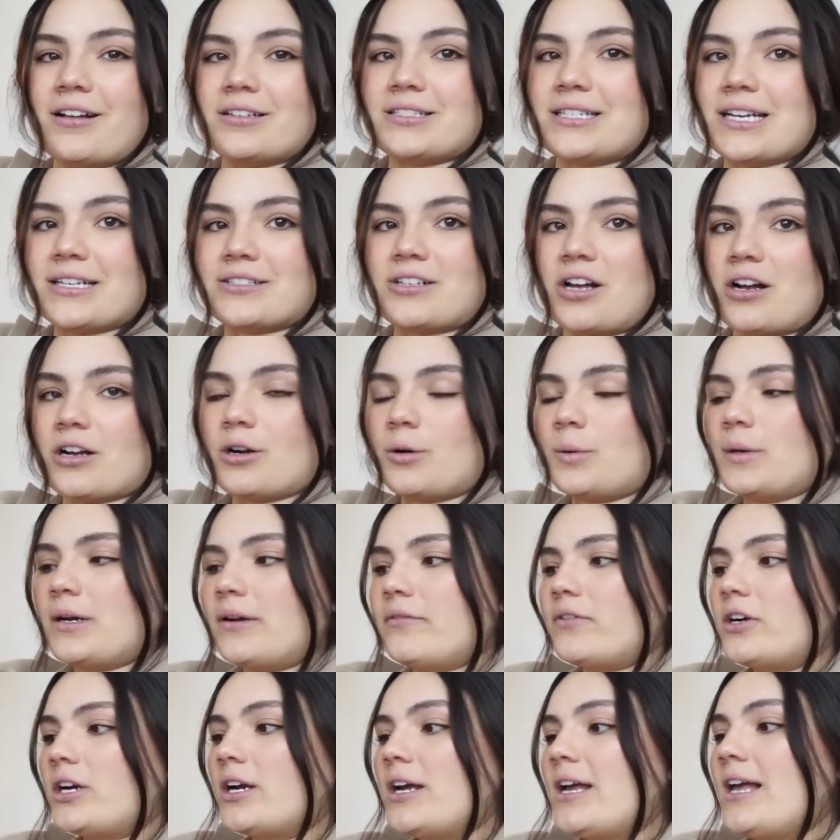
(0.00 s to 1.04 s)
on TikTok or
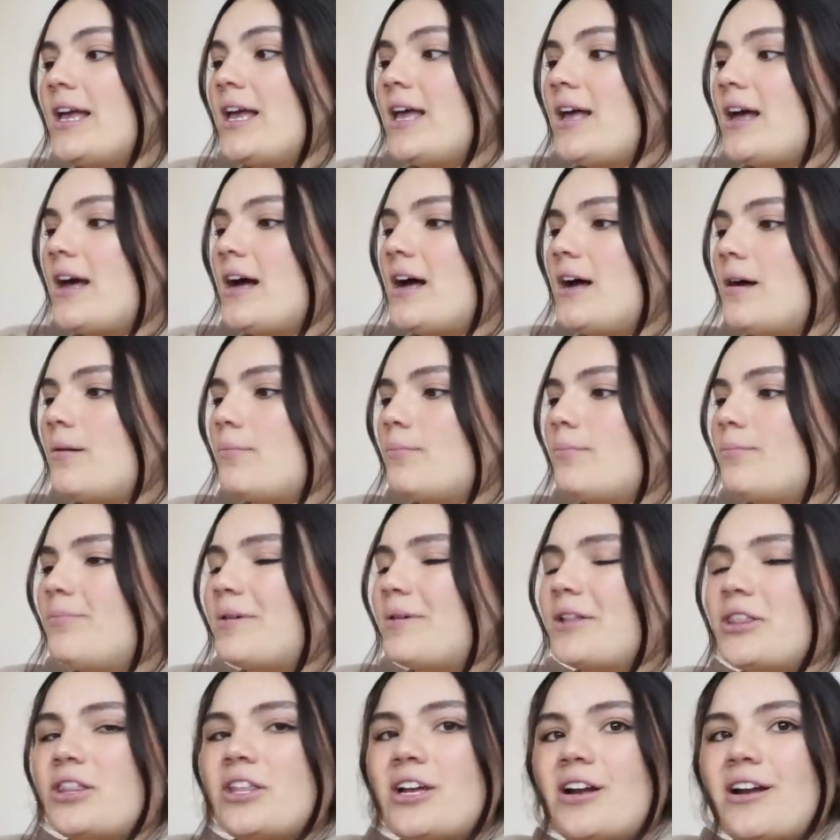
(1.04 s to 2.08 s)
whatever.
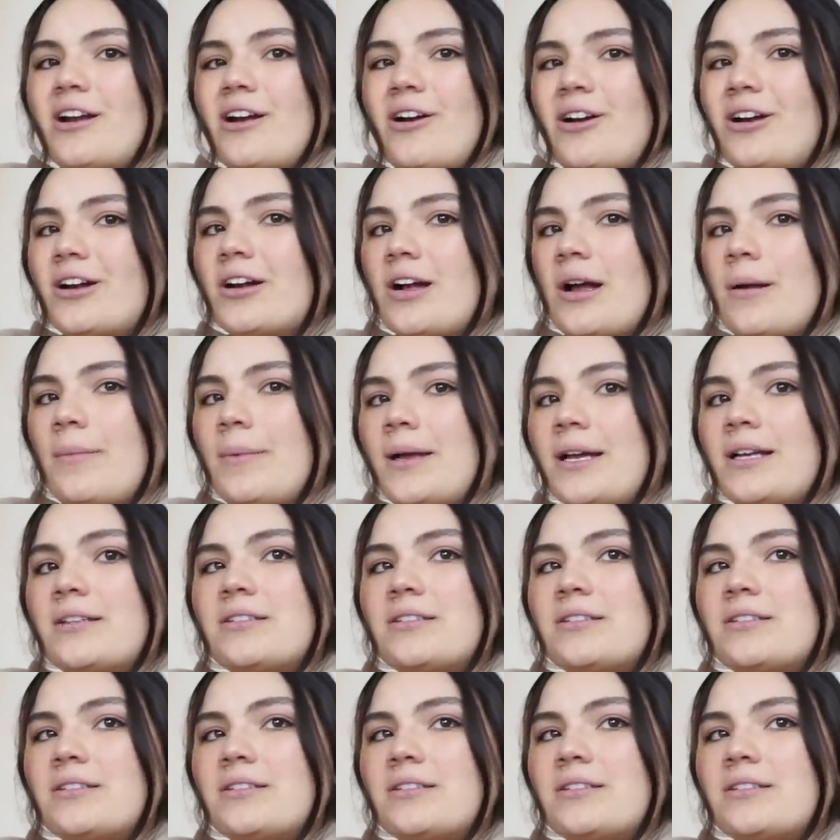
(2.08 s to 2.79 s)
But they aren't coming